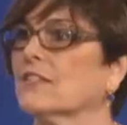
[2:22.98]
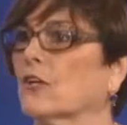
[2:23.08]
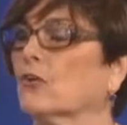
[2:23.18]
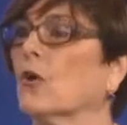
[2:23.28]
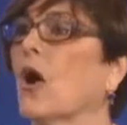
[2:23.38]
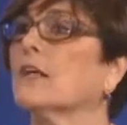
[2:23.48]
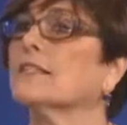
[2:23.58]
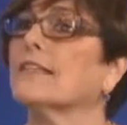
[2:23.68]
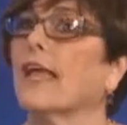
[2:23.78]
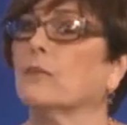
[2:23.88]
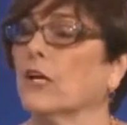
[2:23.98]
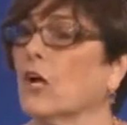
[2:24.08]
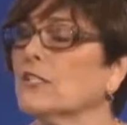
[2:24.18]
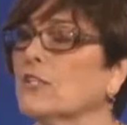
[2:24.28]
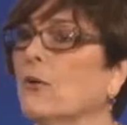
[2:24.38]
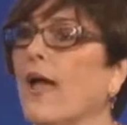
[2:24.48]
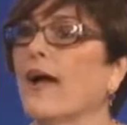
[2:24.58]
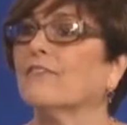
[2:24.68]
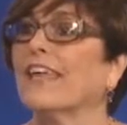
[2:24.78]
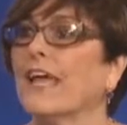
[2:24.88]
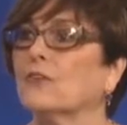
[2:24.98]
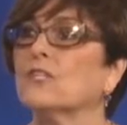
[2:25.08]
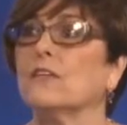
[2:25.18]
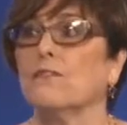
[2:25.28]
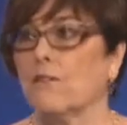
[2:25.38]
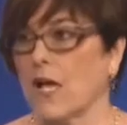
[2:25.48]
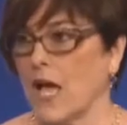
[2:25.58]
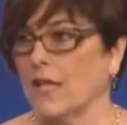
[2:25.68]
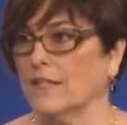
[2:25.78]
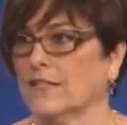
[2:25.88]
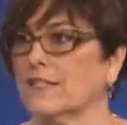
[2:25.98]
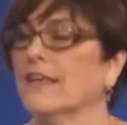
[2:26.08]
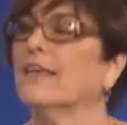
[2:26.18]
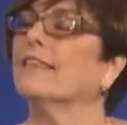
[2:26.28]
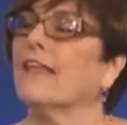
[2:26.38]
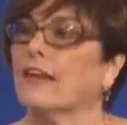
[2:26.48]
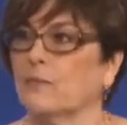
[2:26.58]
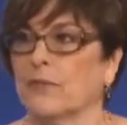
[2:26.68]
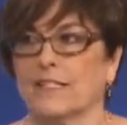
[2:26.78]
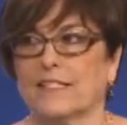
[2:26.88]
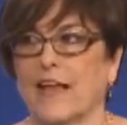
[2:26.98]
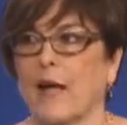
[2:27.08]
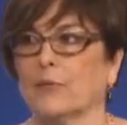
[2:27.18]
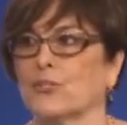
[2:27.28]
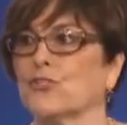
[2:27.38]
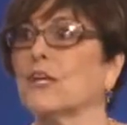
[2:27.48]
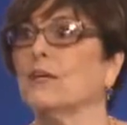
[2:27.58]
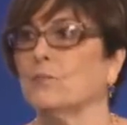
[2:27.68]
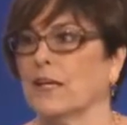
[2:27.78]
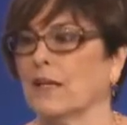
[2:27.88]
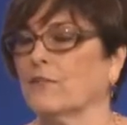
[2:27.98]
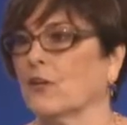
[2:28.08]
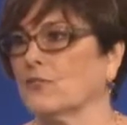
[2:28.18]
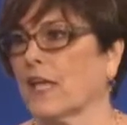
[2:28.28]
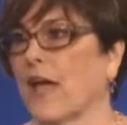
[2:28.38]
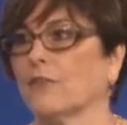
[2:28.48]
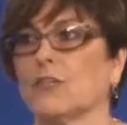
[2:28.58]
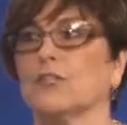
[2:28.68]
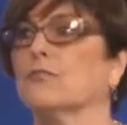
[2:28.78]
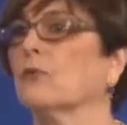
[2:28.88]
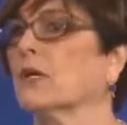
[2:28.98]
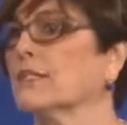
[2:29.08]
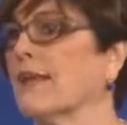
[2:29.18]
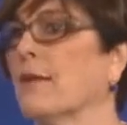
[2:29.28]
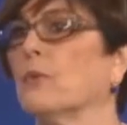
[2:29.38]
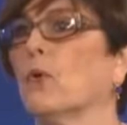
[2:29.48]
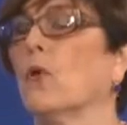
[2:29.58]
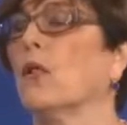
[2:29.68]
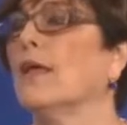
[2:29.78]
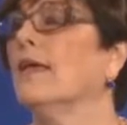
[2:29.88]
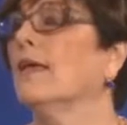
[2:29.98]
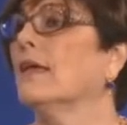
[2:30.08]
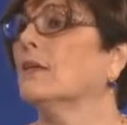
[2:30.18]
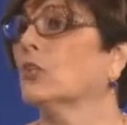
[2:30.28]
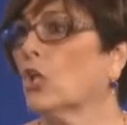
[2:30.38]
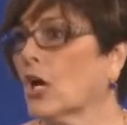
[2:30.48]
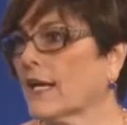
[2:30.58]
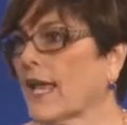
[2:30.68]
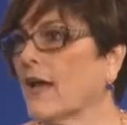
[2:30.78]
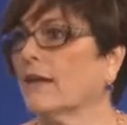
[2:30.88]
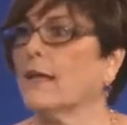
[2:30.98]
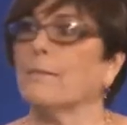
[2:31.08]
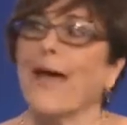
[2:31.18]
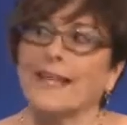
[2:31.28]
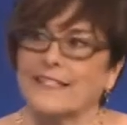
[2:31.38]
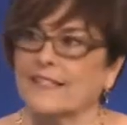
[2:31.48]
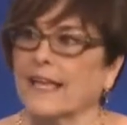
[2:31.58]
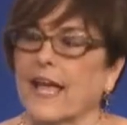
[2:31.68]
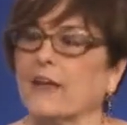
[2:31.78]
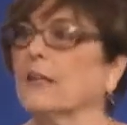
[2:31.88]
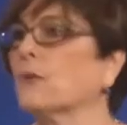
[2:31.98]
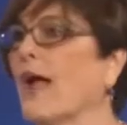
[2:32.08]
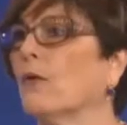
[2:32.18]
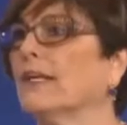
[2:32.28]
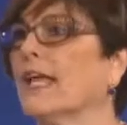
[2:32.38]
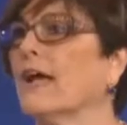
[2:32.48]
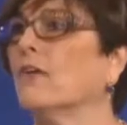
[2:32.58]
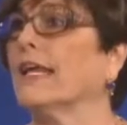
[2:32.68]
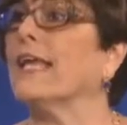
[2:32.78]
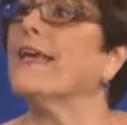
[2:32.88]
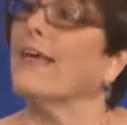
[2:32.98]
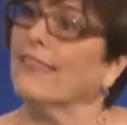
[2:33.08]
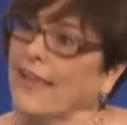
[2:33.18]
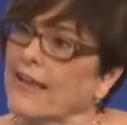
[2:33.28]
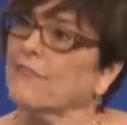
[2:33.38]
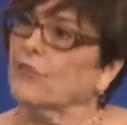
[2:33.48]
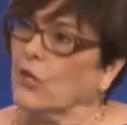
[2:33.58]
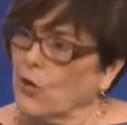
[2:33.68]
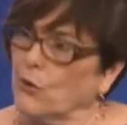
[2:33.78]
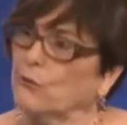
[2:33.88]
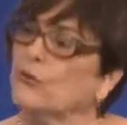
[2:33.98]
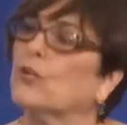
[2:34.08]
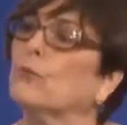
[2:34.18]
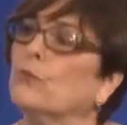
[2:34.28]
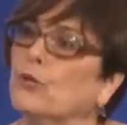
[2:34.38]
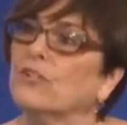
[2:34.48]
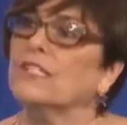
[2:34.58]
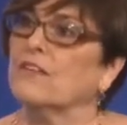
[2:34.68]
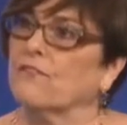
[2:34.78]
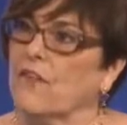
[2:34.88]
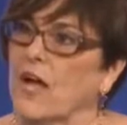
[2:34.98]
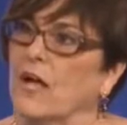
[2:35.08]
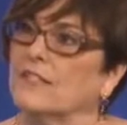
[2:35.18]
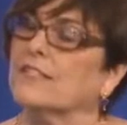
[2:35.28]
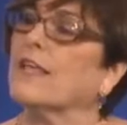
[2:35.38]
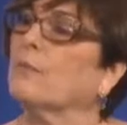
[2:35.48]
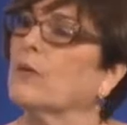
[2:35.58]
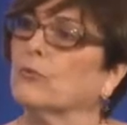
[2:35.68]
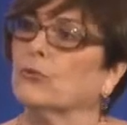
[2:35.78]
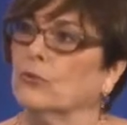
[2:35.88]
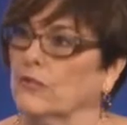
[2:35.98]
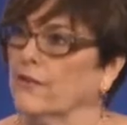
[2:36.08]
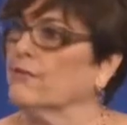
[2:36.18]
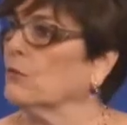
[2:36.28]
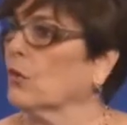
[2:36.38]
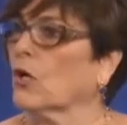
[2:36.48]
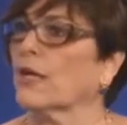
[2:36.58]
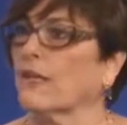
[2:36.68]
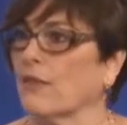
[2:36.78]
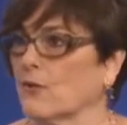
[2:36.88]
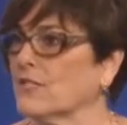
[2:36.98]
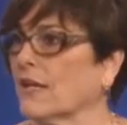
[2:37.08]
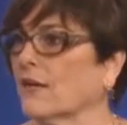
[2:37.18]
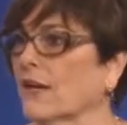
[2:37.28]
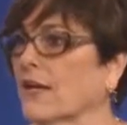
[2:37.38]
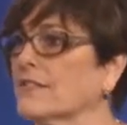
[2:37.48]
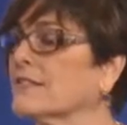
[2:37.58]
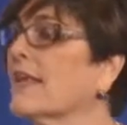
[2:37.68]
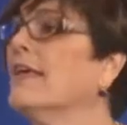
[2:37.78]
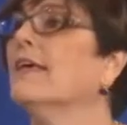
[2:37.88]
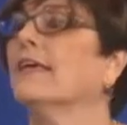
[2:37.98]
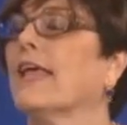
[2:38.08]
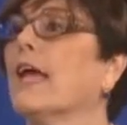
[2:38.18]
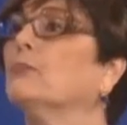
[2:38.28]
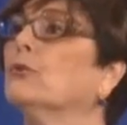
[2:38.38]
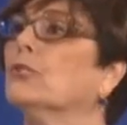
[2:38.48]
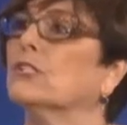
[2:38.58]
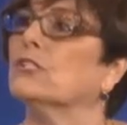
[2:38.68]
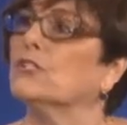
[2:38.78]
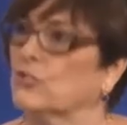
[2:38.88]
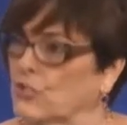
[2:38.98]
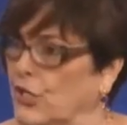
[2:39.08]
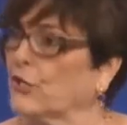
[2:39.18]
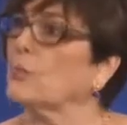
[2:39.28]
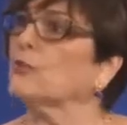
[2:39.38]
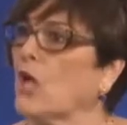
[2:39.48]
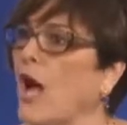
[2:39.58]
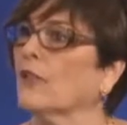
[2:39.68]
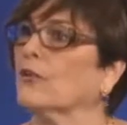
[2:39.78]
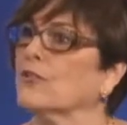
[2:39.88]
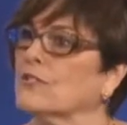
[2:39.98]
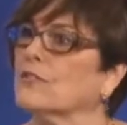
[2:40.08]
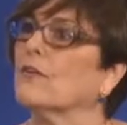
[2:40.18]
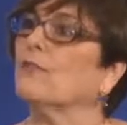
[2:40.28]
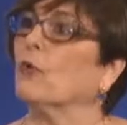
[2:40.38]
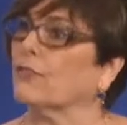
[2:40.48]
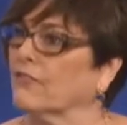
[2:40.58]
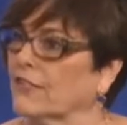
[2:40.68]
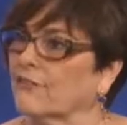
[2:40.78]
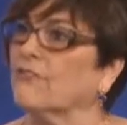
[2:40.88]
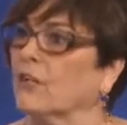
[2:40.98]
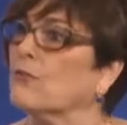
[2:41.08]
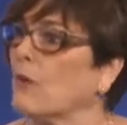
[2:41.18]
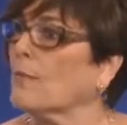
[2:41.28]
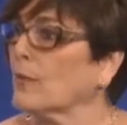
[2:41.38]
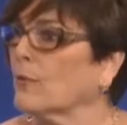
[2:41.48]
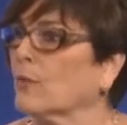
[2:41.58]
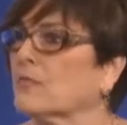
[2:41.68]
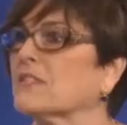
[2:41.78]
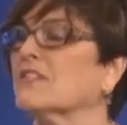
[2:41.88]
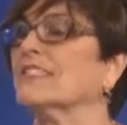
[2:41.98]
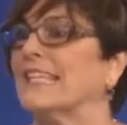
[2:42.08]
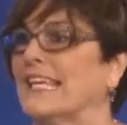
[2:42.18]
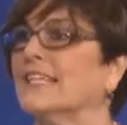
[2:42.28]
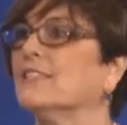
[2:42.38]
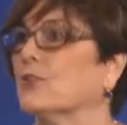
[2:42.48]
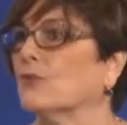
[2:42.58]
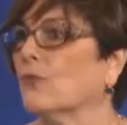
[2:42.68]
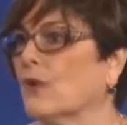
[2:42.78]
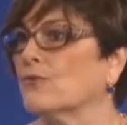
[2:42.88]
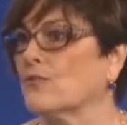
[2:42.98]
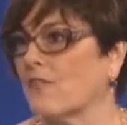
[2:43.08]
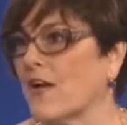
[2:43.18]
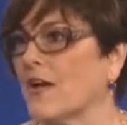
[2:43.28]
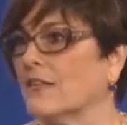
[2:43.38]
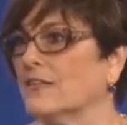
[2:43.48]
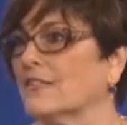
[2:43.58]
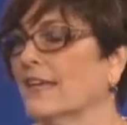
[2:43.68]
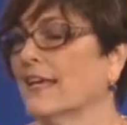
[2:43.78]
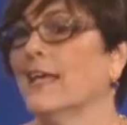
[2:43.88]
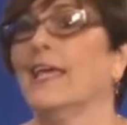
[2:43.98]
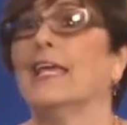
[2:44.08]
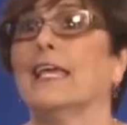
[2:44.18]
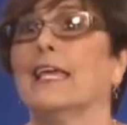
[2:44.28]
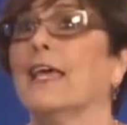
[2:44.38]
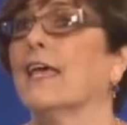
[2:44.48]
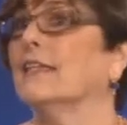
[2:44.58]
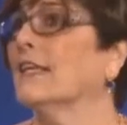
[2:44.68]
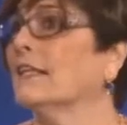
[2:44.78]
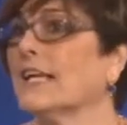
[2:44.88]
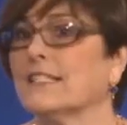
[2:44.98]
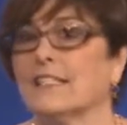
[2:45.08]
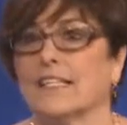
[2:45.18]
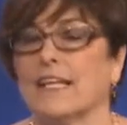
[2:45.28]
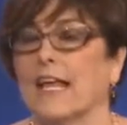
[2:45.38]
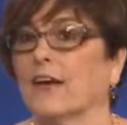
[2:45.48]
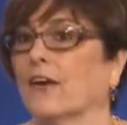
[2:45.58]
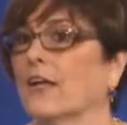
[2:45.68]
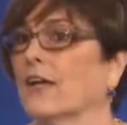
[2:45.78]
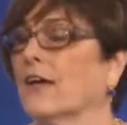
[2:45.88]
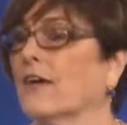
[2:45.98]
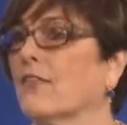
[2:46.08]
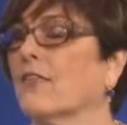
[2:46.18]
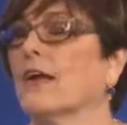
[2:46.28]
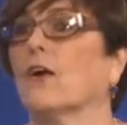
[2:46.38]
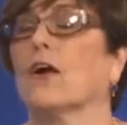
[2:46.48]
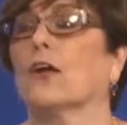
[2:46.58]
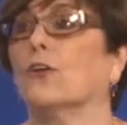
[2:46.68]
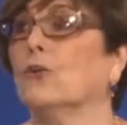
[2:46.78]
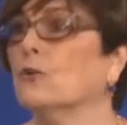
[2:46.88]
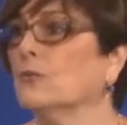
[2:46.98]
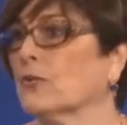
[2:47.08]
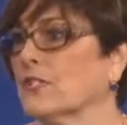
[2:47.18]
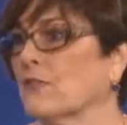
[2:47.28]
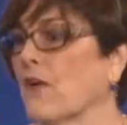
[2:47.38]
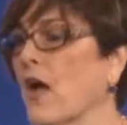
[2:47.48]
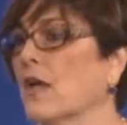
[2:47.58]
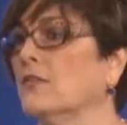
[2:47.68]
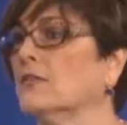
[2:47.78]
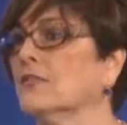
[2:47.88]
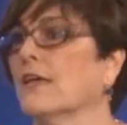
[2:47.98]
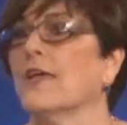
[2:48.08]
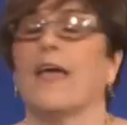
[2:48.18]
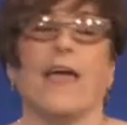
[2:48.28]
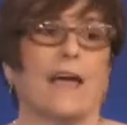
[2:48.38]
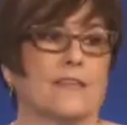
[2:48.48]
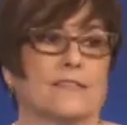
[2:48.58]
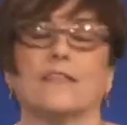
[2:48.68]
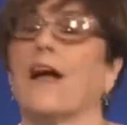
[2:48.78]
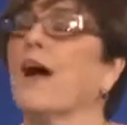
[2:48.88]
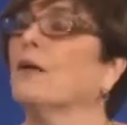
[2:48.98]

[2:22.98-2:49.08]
across, and we also have county funds that have been established in many of those counties. For example, in Clark County, Madison County, Rowan County, they have their own community funds that people who live and work in those areas can put charitable dollars for ph philanthropic purposes into those funds. In the Lexington area, there are numerous funds, as uh,